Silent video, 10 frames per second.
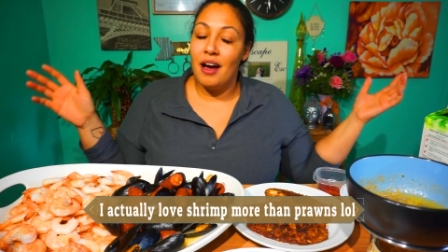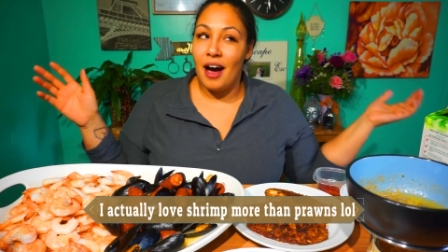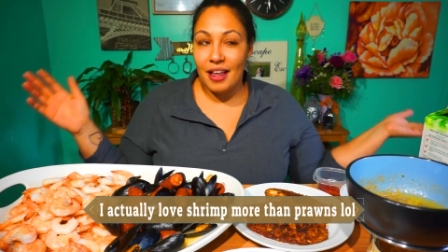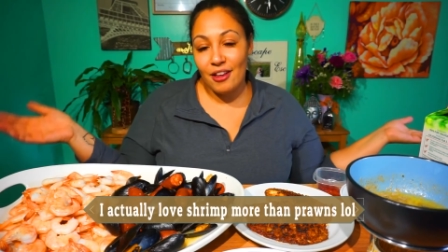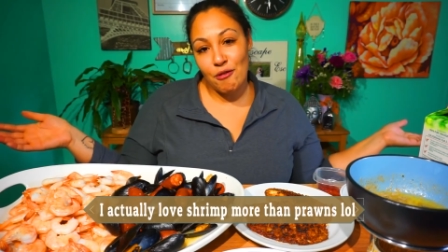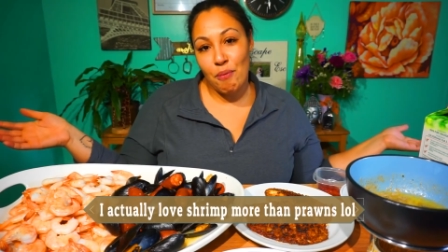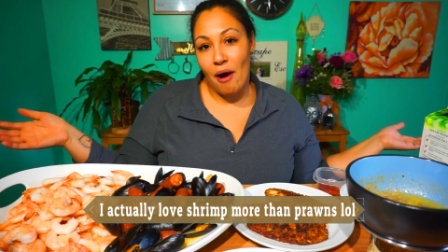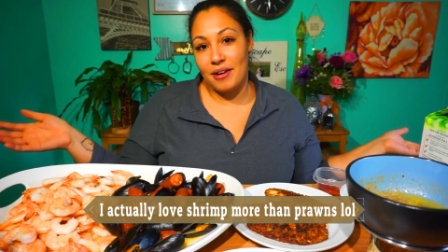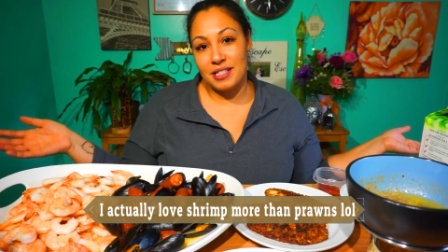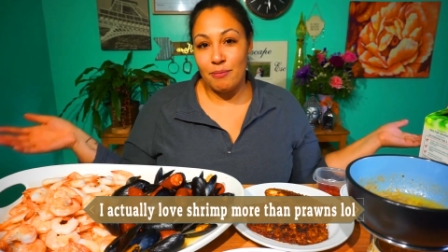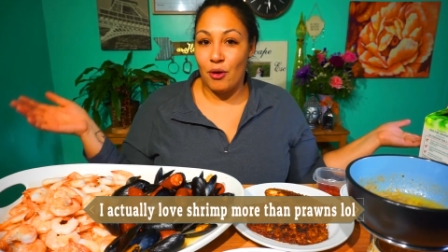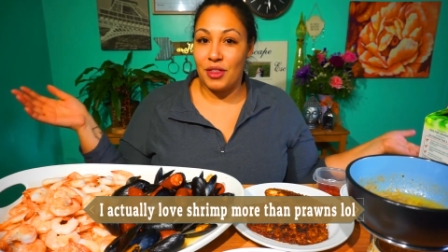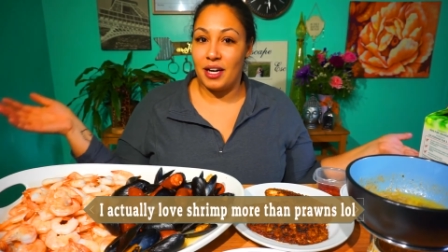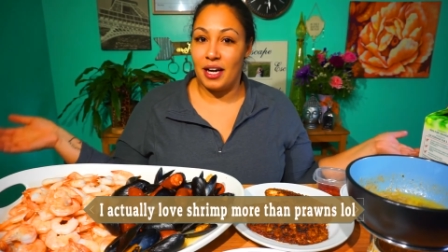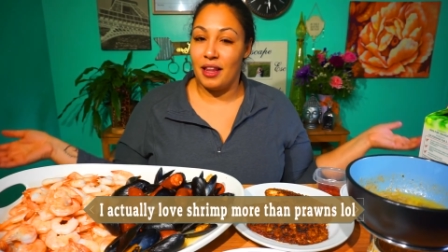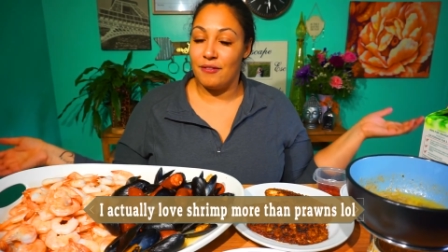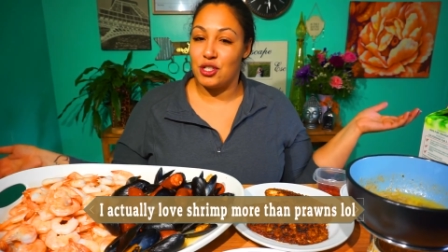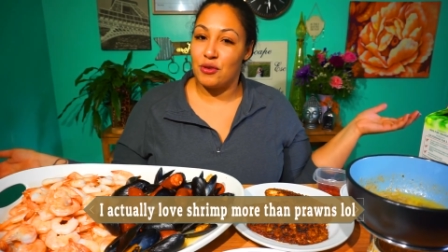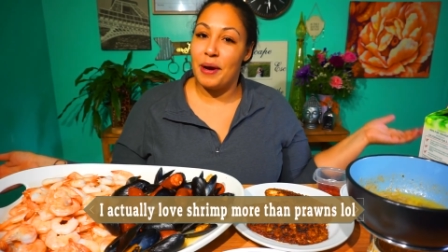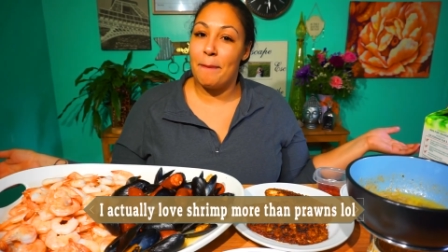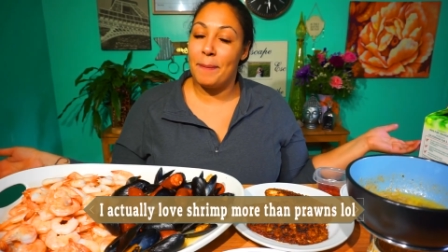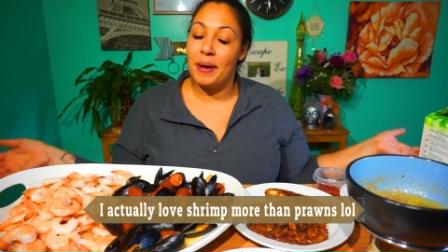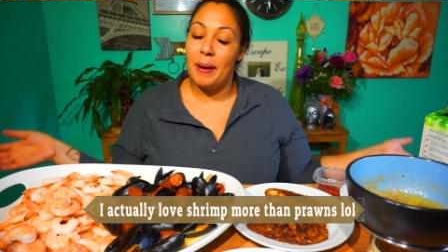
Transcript: I love prawns more than I love shrimp,